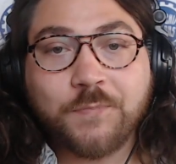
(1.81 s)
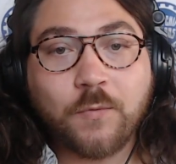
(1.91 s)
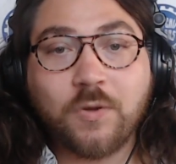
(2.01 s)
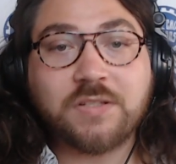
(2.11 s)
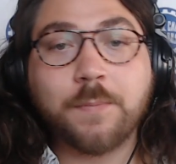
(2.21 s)

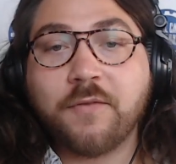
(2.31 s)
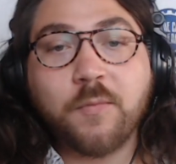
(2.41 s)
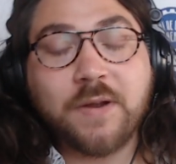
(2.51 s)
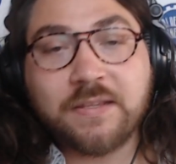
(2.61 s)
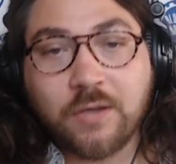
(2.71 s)
What's up,
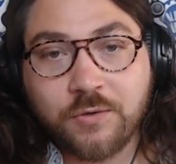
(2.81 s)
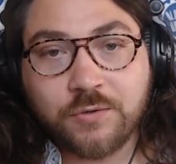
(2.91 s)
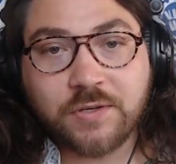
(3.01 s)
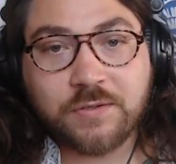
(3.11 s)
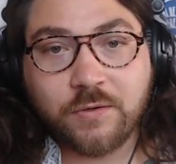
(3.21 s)
everybody? Don't
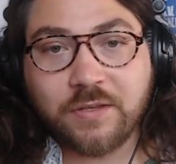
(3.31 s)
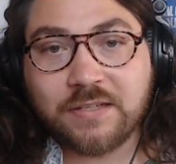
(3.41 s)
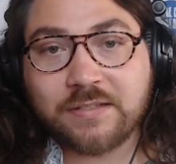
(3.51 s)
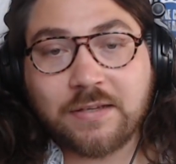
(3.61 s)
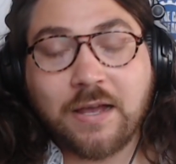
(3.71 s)
usually do
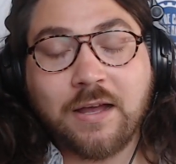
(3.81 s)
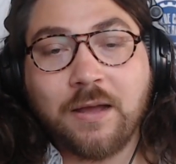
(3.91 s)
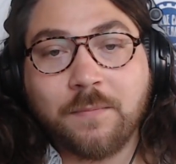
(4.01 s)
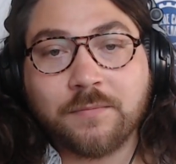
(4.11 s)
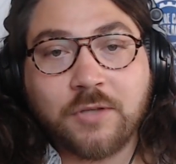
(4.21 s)
this.
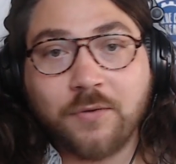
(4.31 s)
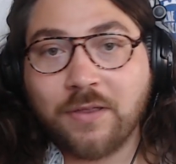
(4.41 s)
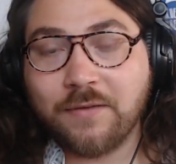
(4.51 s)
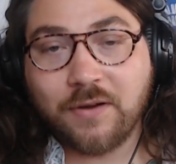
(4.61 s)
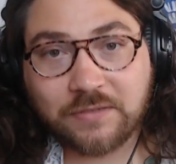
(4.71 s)
Um, don't
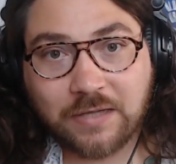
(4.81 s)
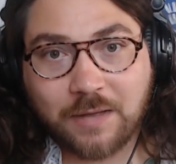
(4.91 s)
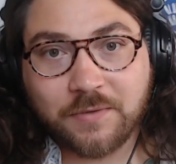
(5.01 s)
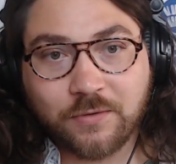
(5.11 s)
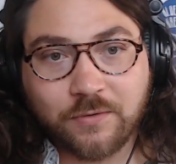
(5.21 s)
really ever have
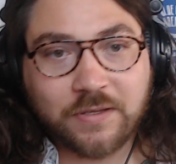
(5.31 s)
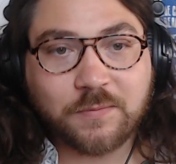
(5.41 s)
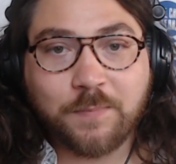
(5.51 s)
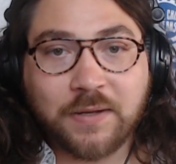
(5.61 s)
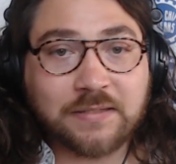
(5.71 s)
time to do
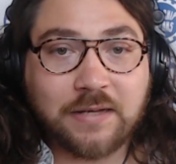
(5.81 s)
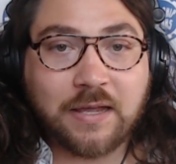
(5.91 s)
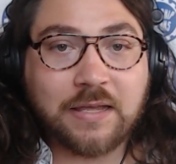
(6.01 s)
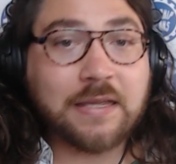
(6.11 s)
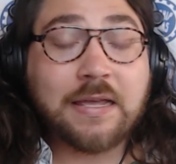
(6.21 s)
this, but
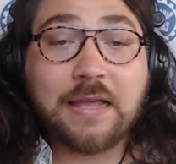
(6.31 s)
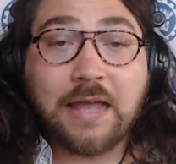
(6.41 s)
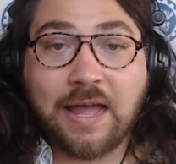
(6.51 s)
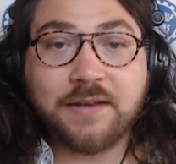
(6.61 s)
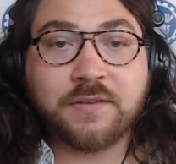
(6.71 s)
tonight
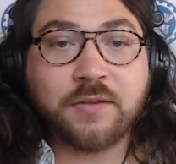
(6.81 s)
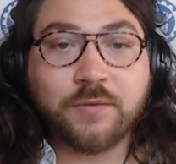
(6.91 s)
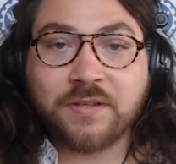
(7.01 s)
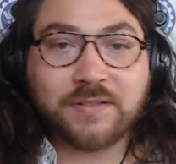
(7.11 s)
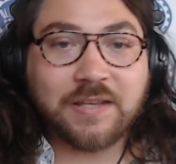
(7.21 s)
had to do
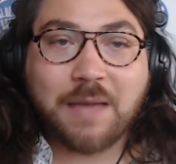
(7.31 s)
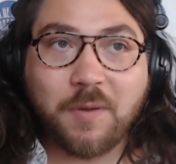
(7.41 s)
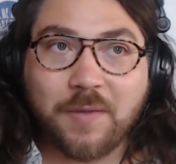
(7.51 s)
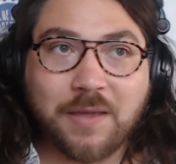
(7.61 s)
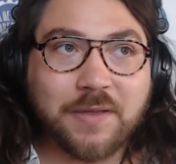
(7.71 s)
this. The M
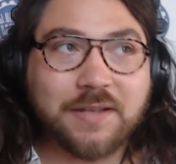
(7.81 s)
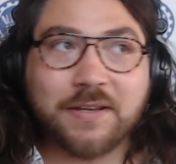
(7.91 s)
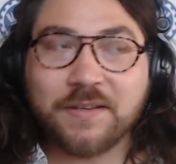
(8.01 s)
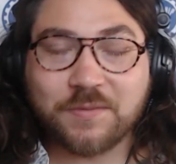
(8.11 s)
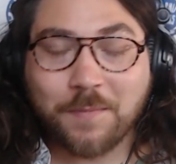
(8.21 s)
M A
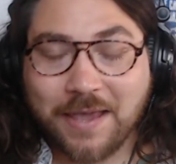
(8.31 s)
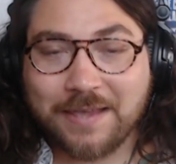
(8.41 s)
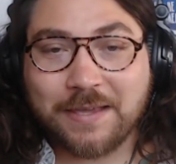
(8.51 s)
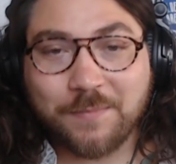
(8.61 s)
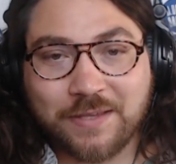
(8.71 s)
media is
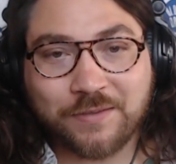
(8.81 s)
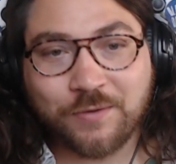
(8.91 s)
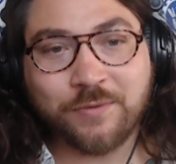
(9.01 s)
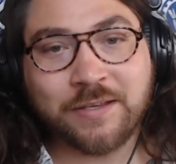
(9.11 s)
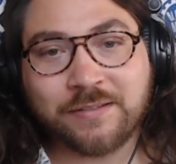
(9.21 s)
making me
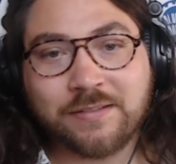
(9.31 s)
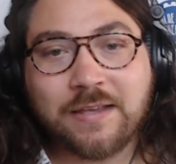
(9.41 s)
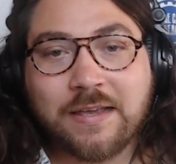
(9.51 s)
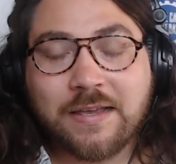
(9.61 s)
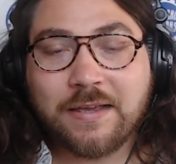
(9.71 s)
do this
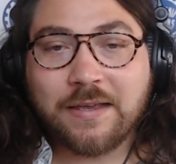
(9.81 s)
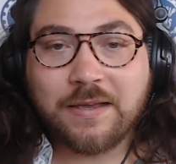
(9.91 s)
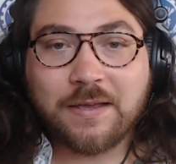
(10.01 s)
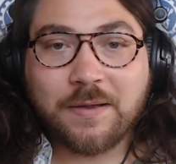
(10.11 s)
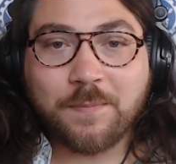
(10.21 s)

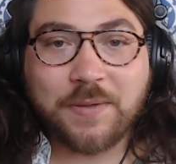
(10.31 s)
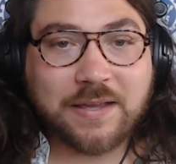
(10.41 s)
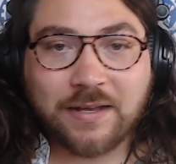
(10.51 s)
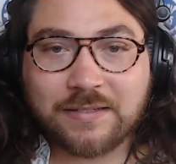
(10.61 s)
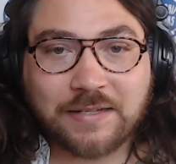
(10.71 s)

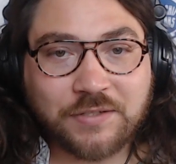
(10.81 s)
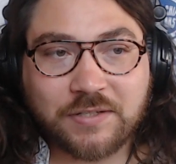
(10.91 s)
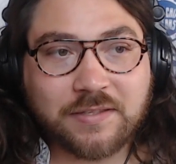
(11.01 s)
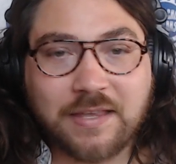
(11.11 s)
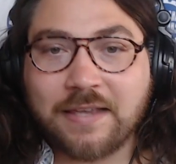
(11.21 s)
because I
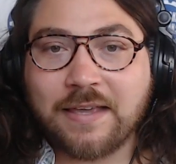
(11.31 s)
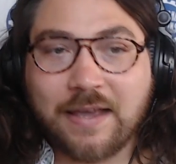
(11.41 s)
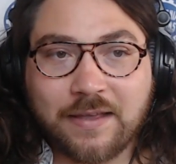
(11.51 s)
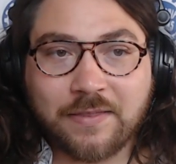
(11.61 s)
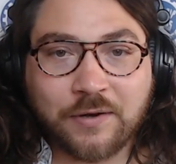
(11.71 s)
just think
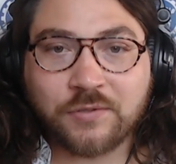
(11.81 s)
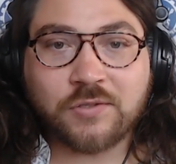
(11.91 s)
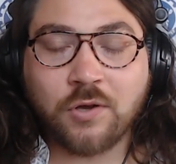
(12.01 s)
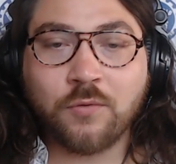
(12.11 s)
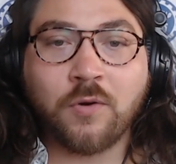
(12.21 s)
they're
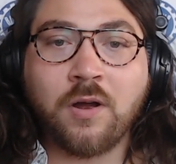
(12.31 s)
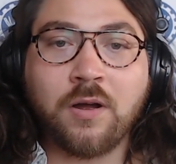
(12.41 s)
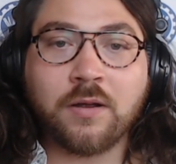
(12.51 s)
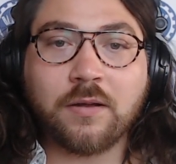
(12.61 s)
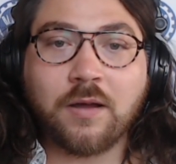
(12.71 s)
so
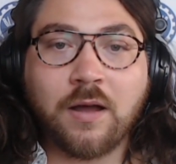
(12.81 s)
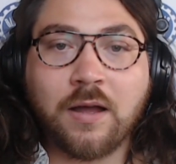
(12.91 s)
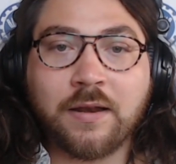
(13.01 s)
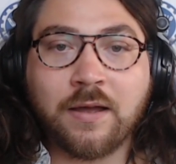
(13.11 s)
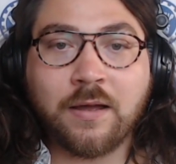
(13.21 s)
wrong
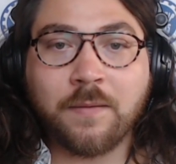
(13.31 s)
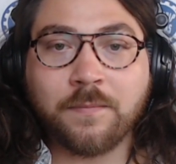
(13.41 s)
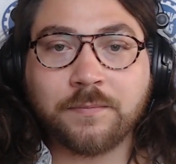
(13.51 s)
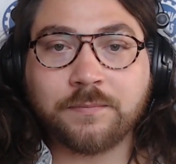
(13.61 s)
on um,